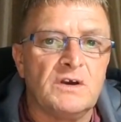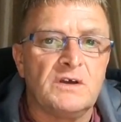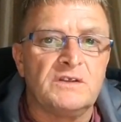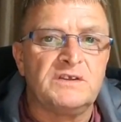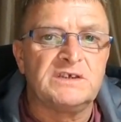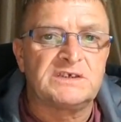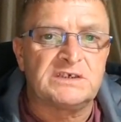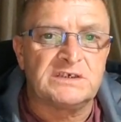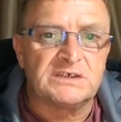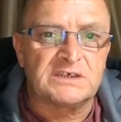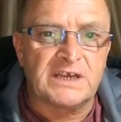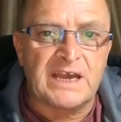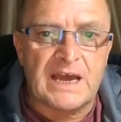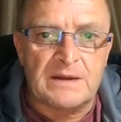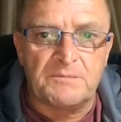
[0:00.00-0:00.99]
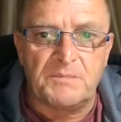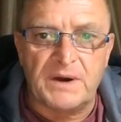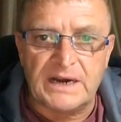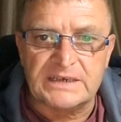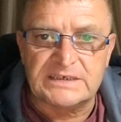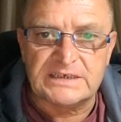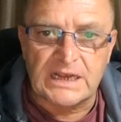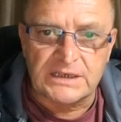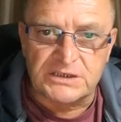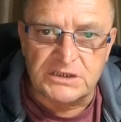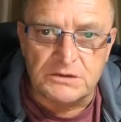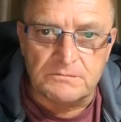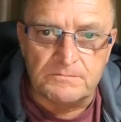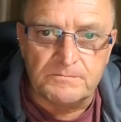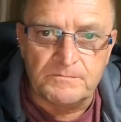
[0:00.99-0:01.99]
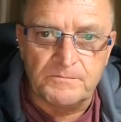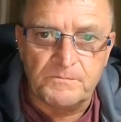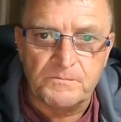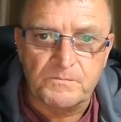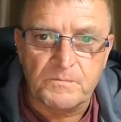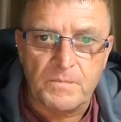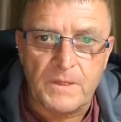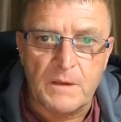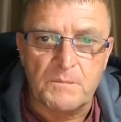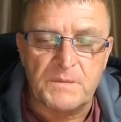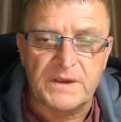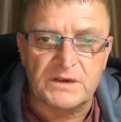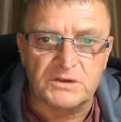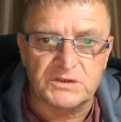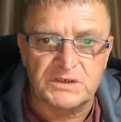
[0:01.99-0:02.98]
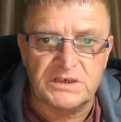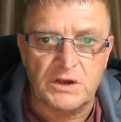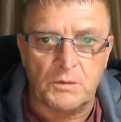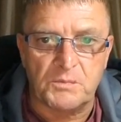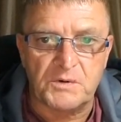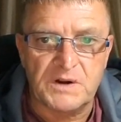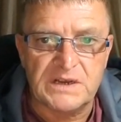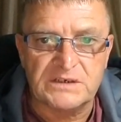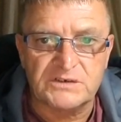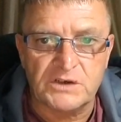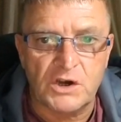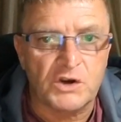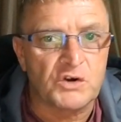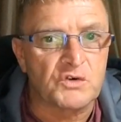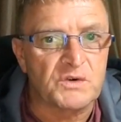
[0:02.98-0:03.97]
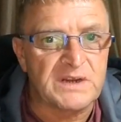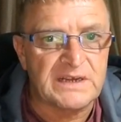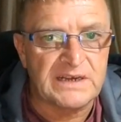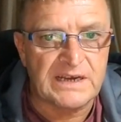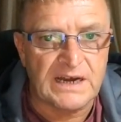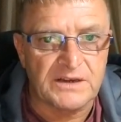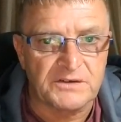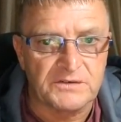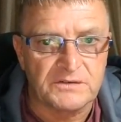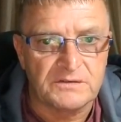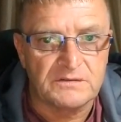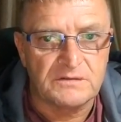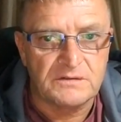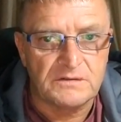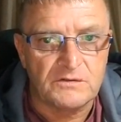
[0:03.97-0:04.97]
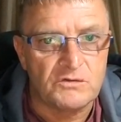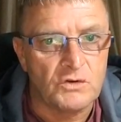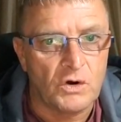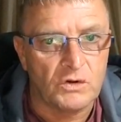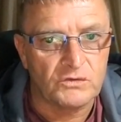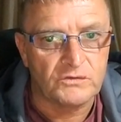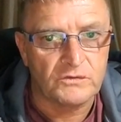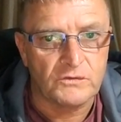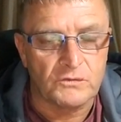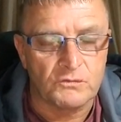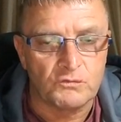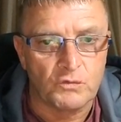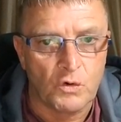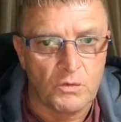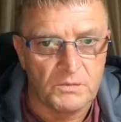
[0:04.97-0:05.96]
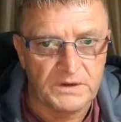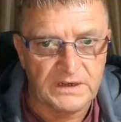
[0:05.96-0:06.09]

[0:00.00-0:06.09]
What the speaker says: this is again Byzantium, because it operates a Greek canon, not the Roman